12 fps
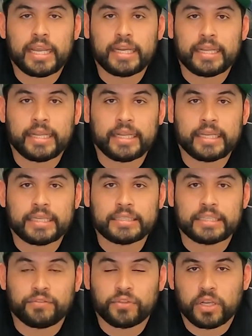at
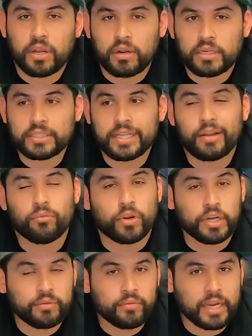is if the car is not
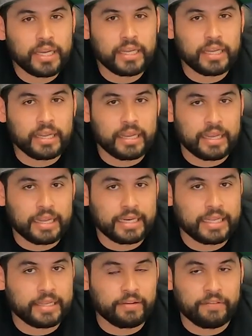running right
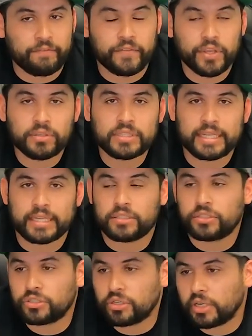and it feels like
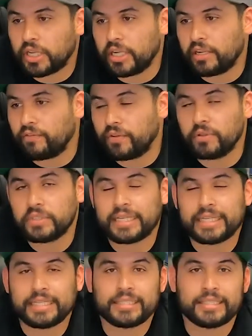it's jerking, it feels
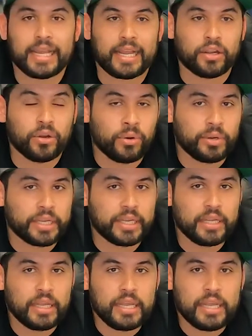like it's not
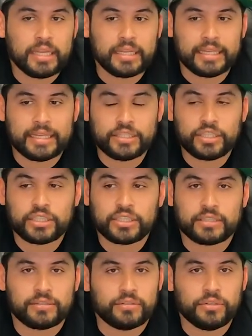going,
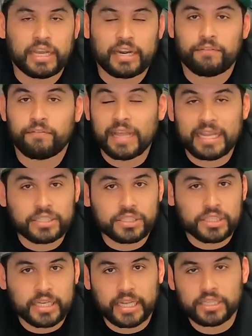you got a flashing
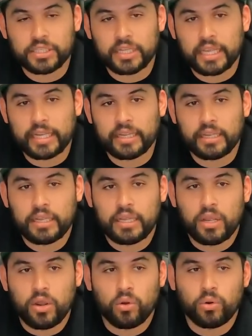check engine light,
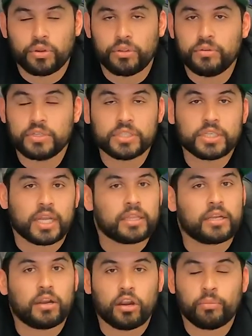or you just got
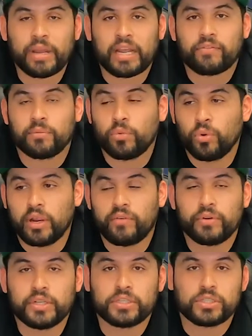the car back from
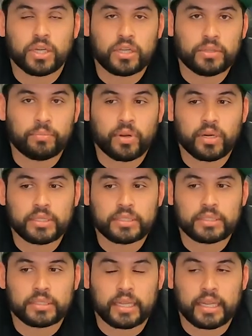whoever installed the
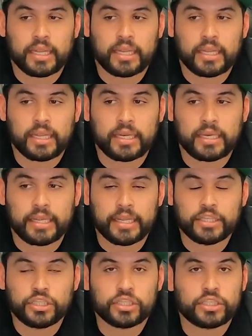parts and
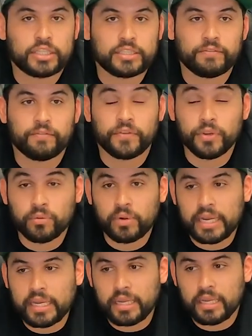it just doesn't feel
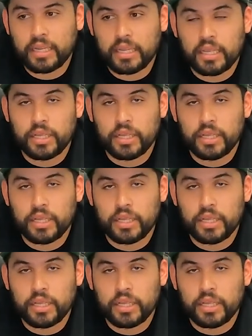right,